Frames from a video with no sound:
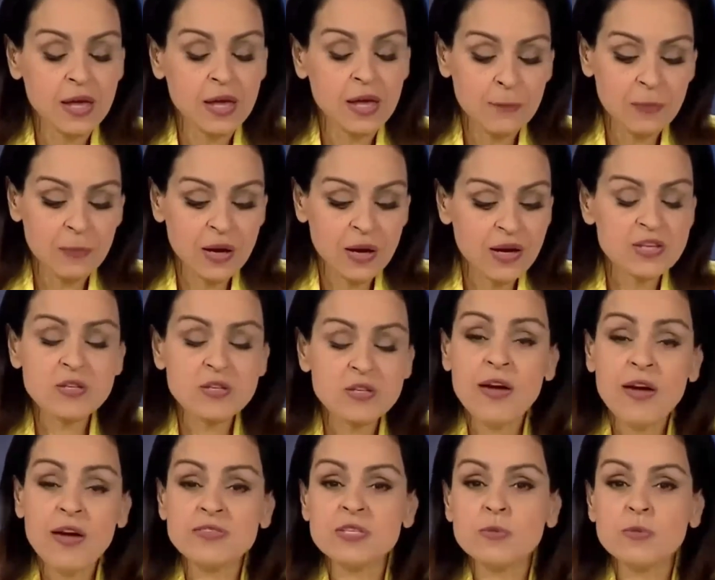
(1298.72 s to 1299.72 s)
But I do have
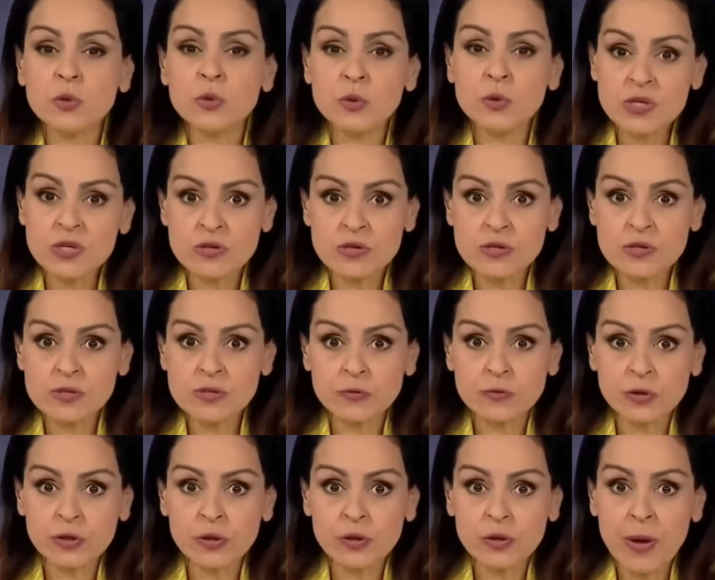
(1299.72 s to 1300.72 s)
some good news for
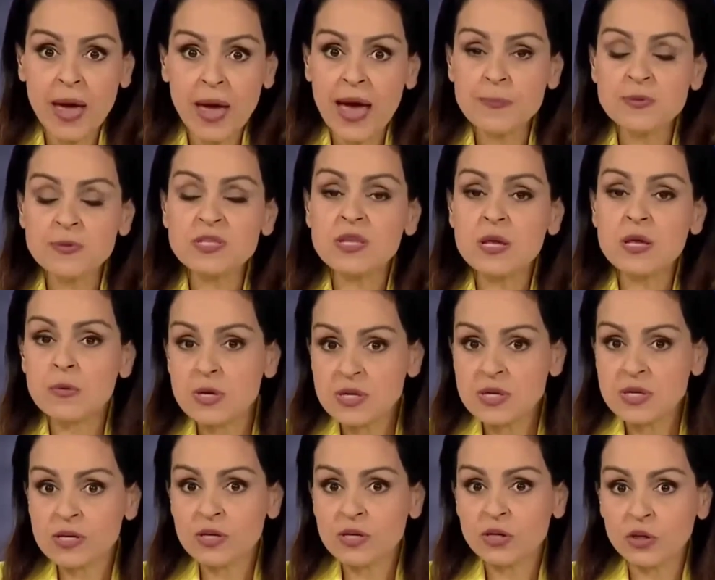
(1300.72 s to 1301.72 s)
you. Perhaps there is
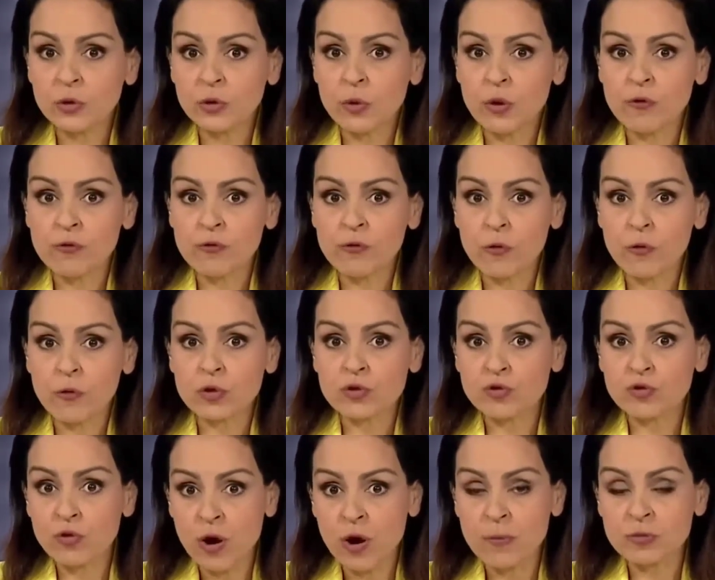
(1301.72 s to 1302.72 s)
a cure for
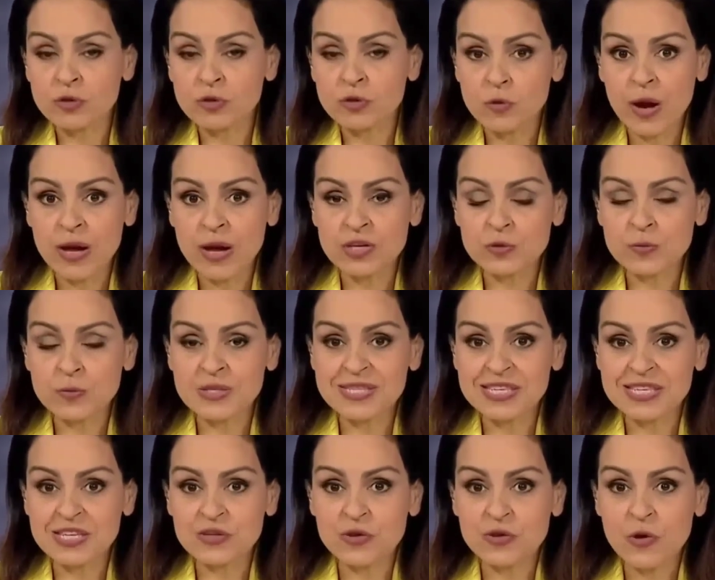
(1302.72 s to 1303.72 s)
Trump derangement
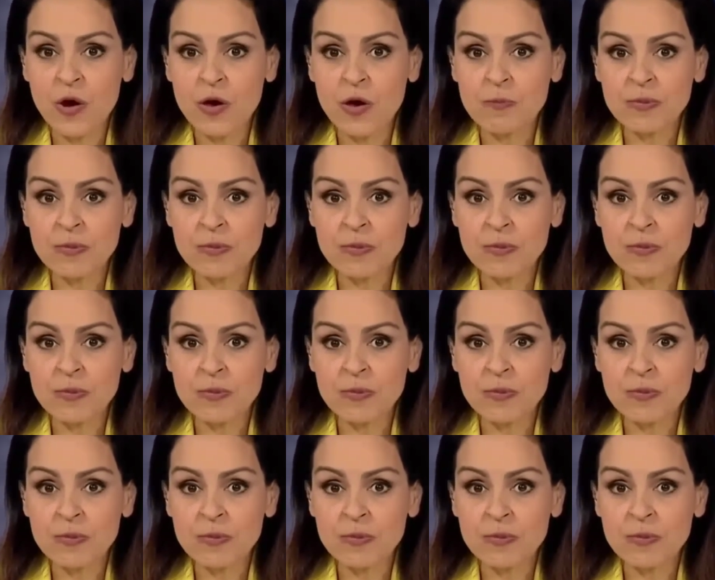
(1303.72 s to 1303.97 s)
syndrome.